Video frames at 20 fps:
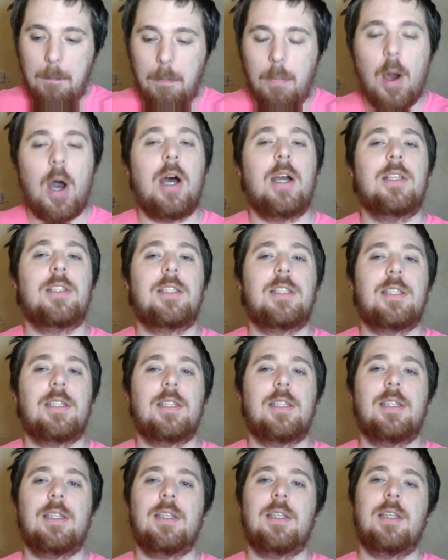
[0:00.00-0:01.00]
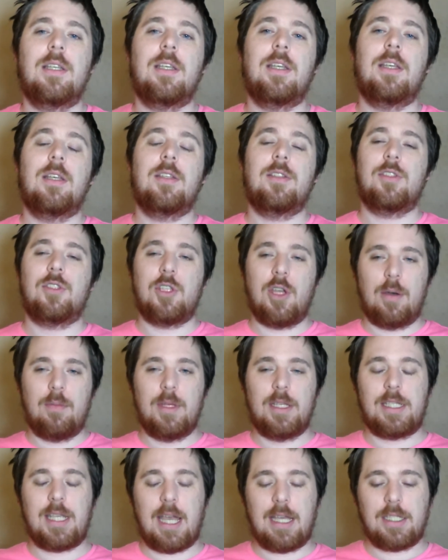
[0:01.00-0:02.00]
But
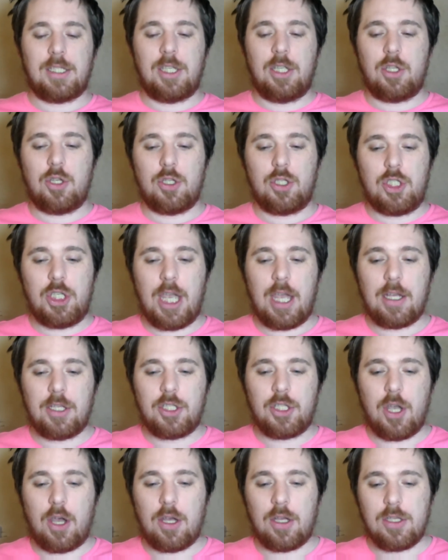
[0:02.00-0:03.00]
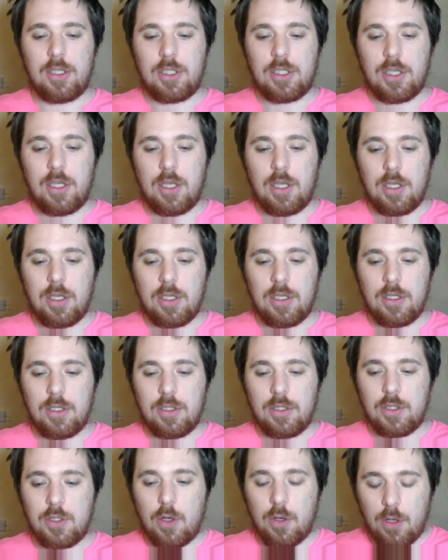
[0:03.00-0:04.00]
Thomas has to do chair shots,
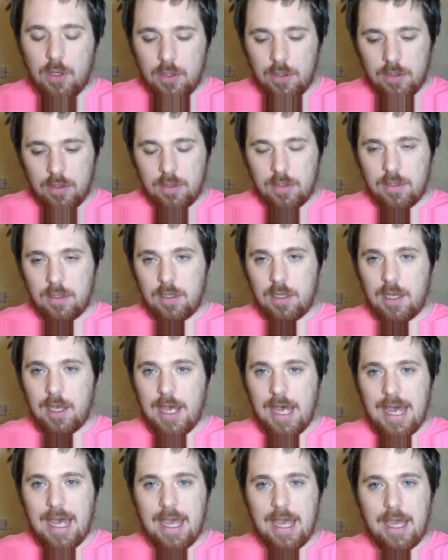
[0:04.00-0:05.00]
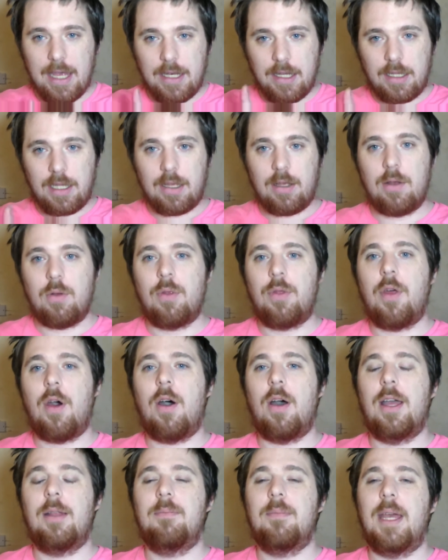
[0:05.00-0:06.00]
so I had a little
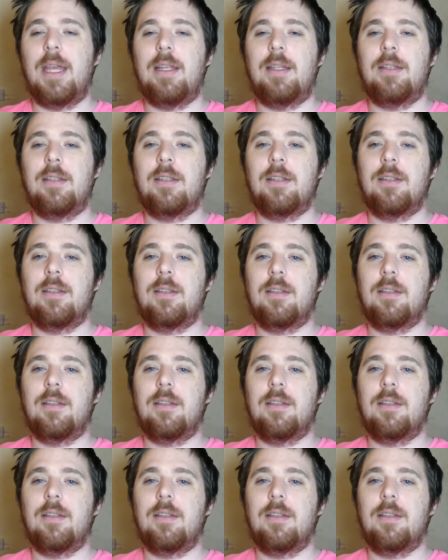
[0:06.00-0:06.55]
thought in mind.